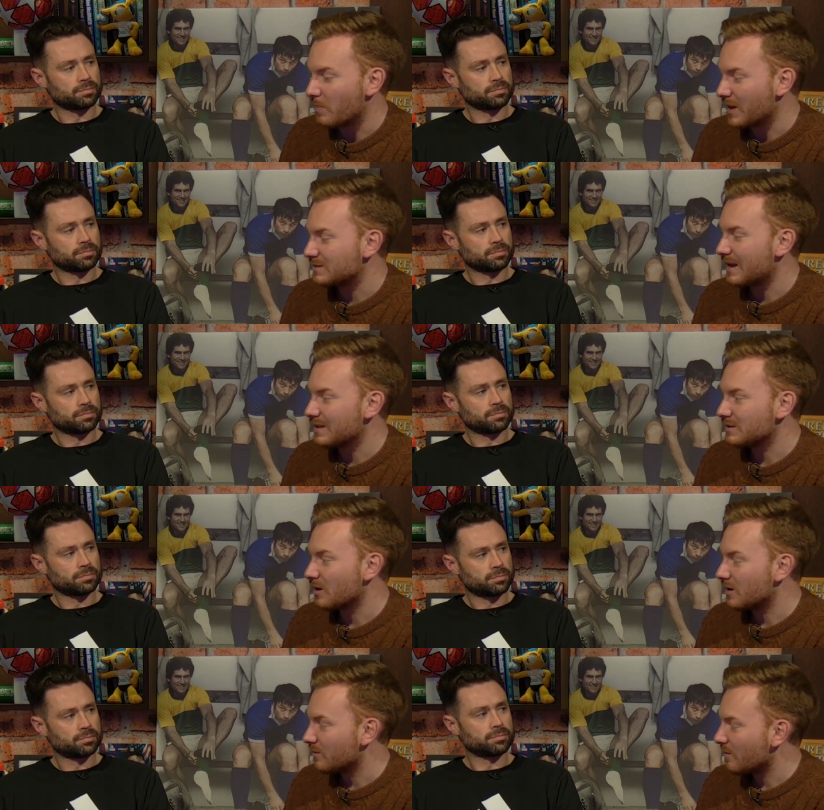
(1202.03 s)
Speaker 1: best 10s
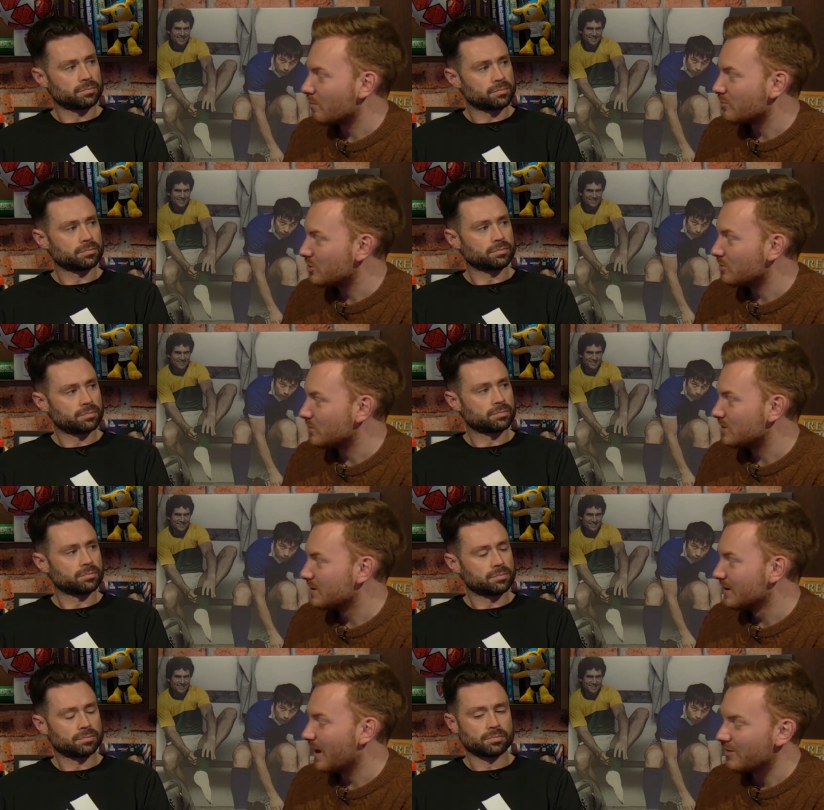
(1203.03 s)
that Ireland have ever
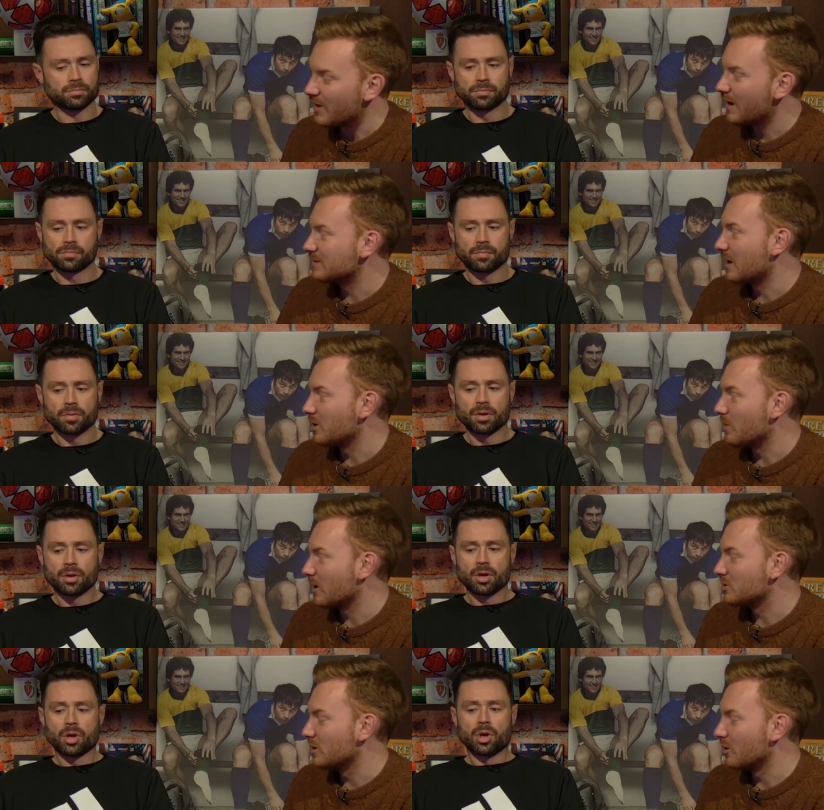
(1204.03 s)
produced. And that is how you
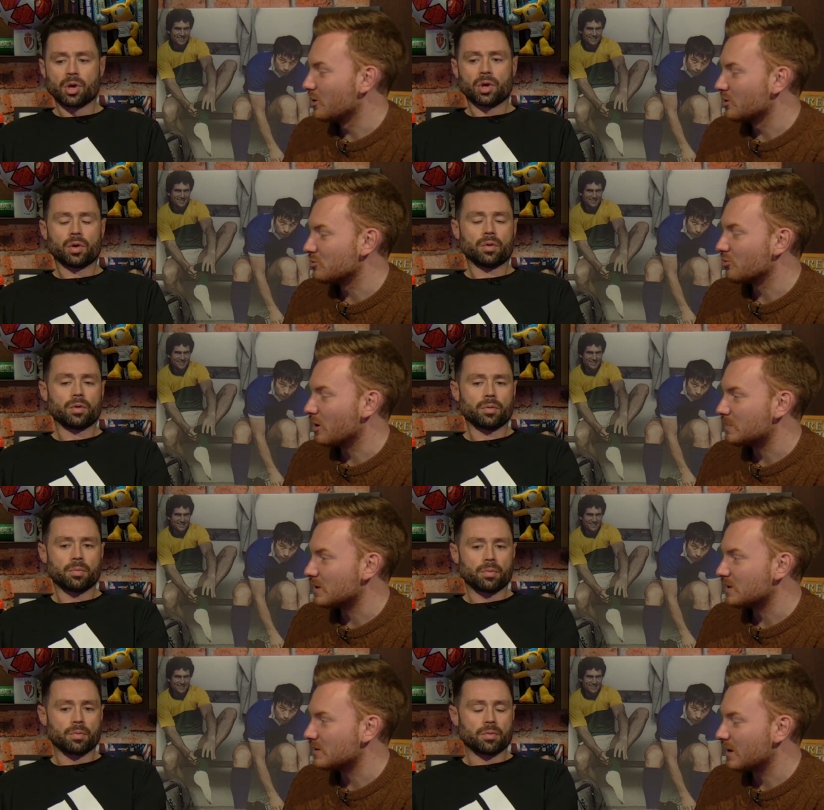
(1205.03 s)
actually earn your
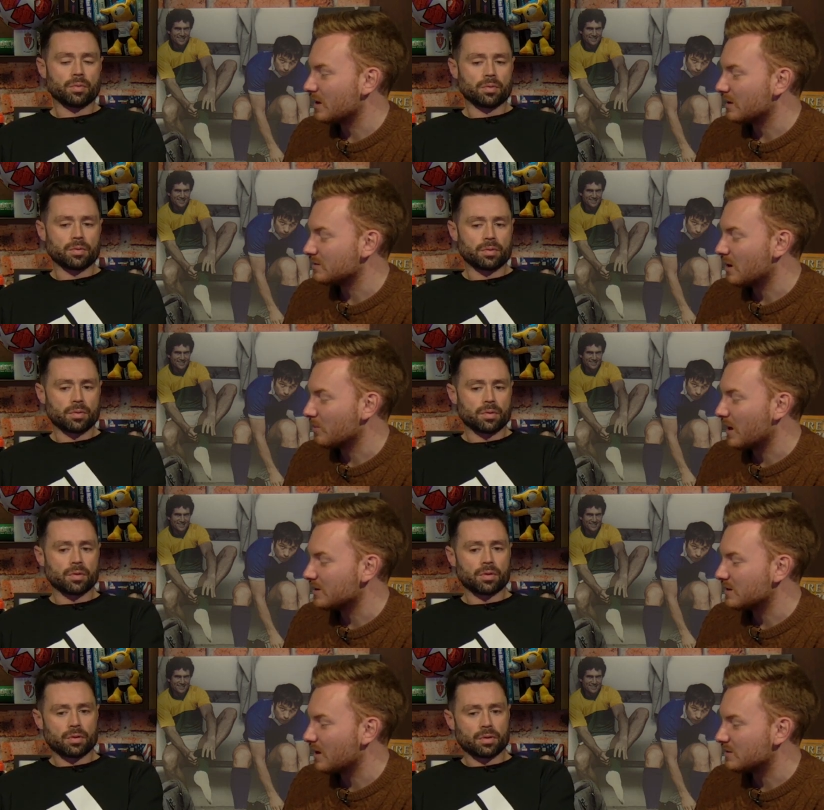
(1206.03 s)
stripes as a top
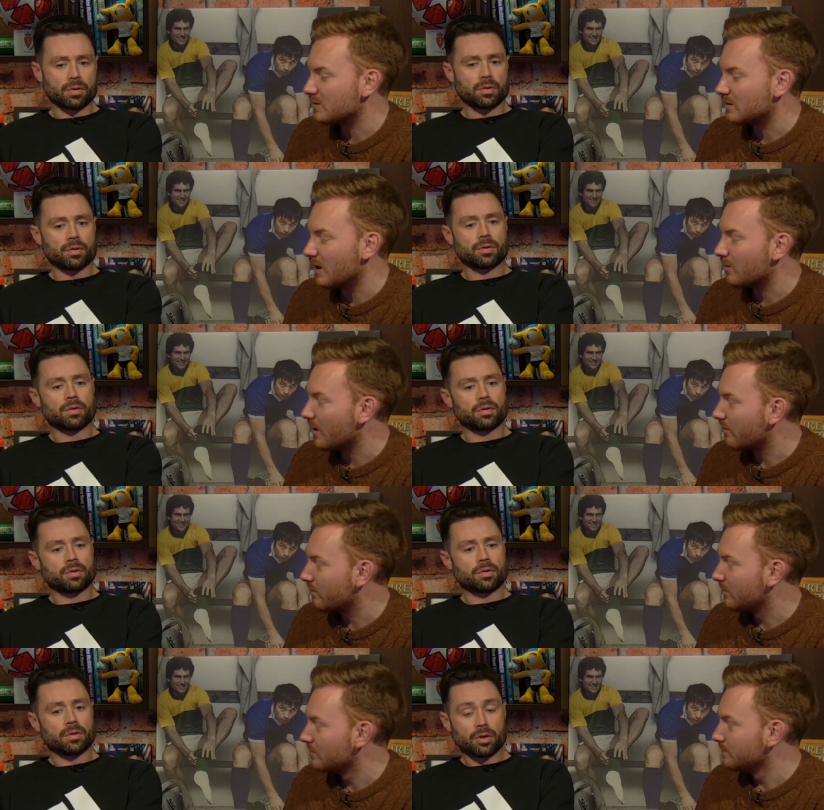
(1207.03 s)
class test out
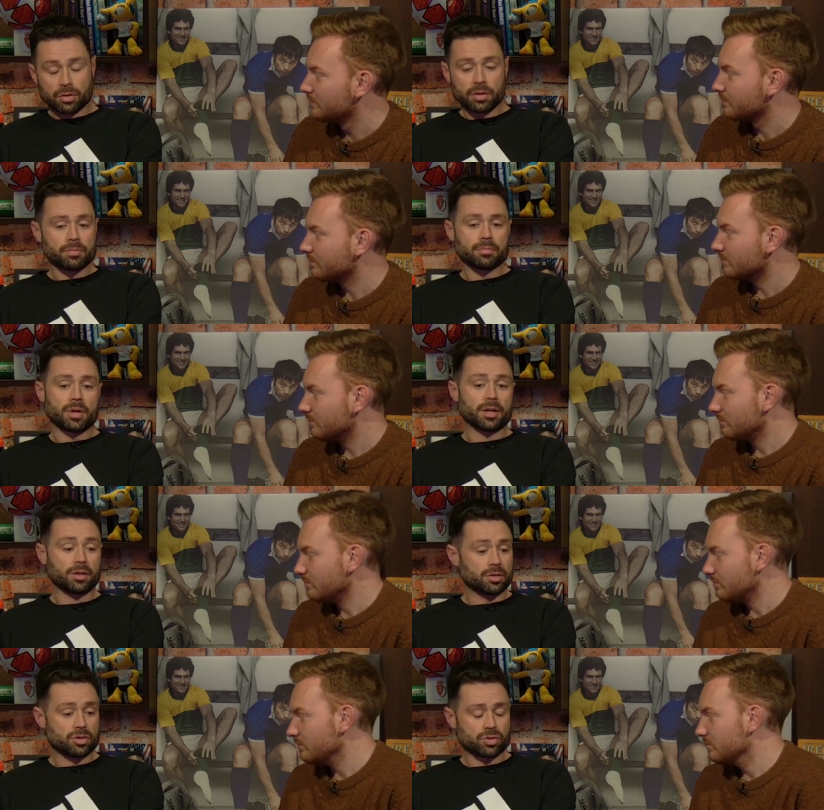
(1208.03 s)
half.
Speaker 2: I agree.
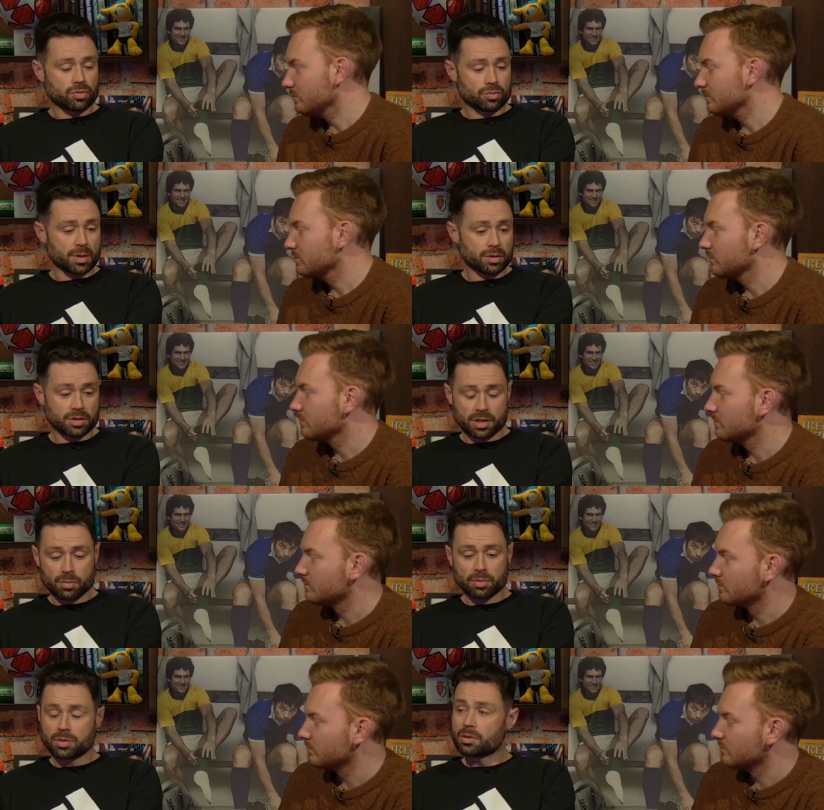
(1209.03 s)
And it just goes back to
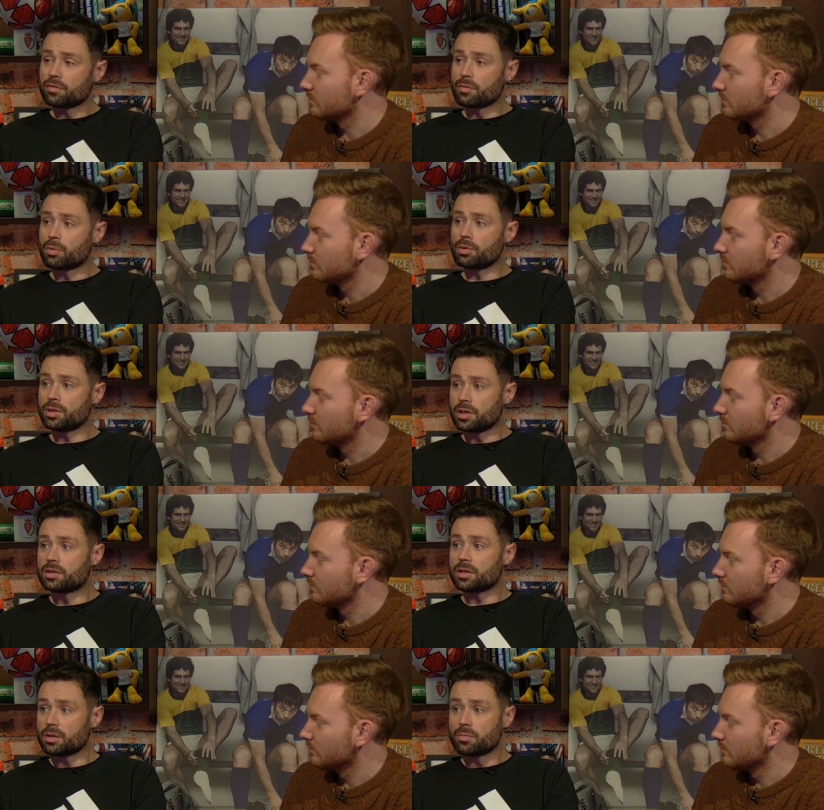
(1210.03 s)
exactly what I was saying Liverpool. You
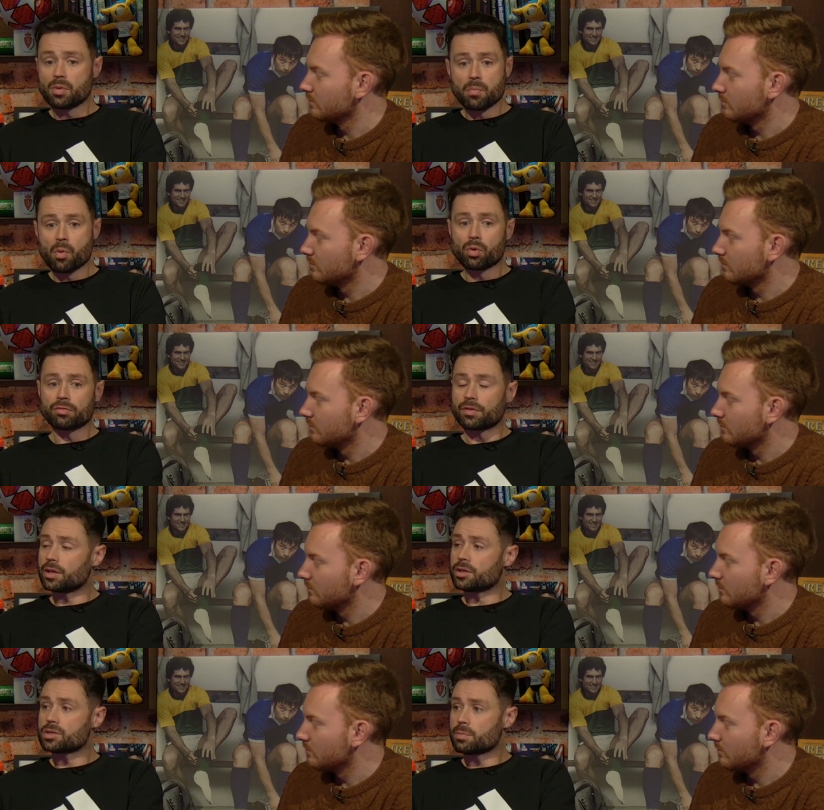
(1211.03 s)
need to
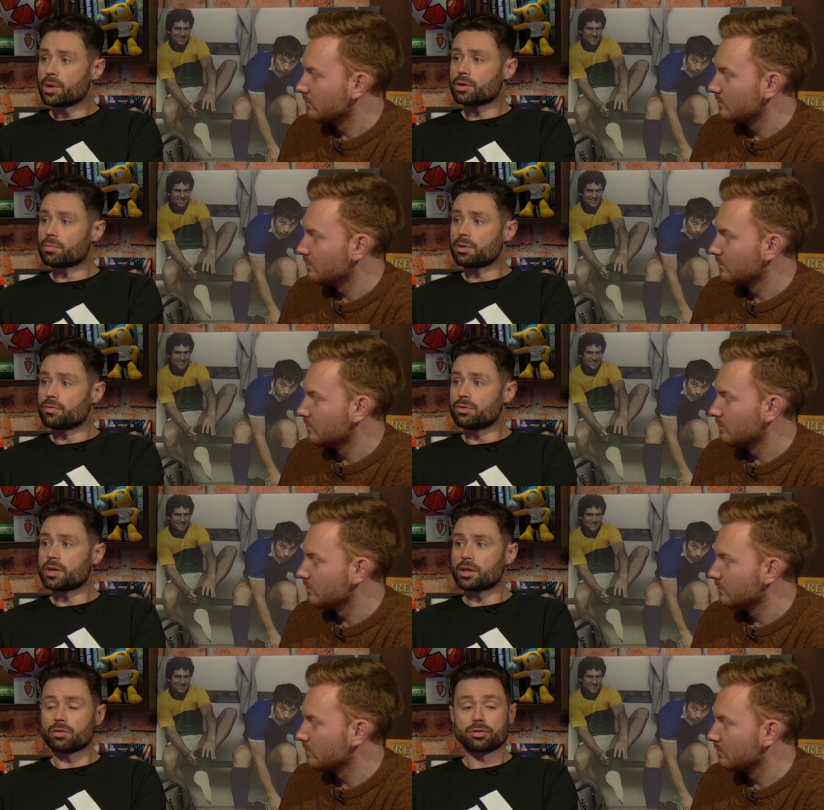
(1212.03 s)
motivate and inspire him. And if you
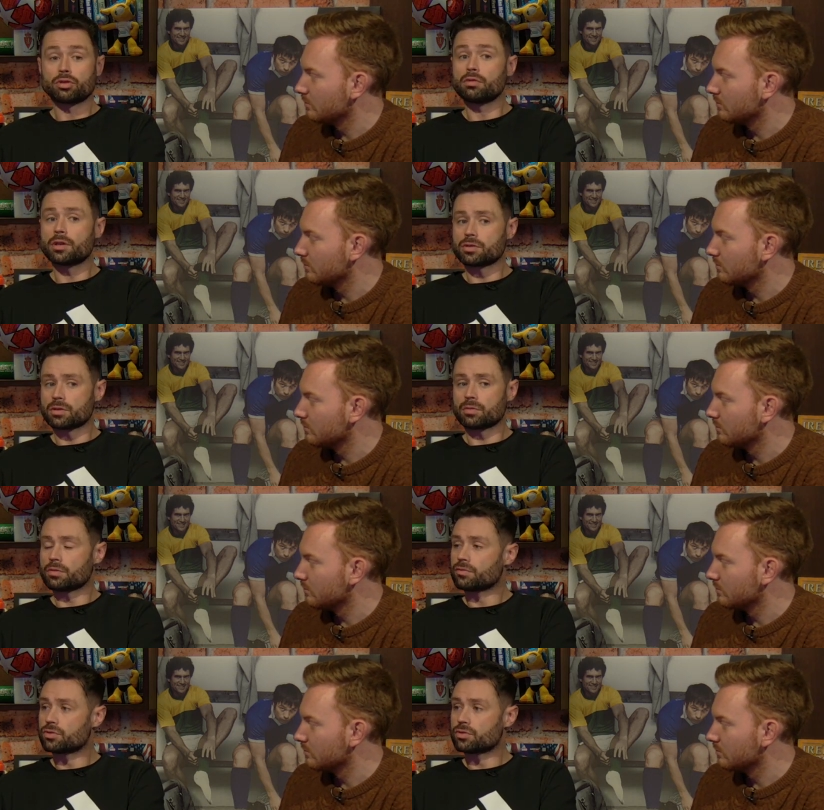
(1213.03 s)
can get another two years out of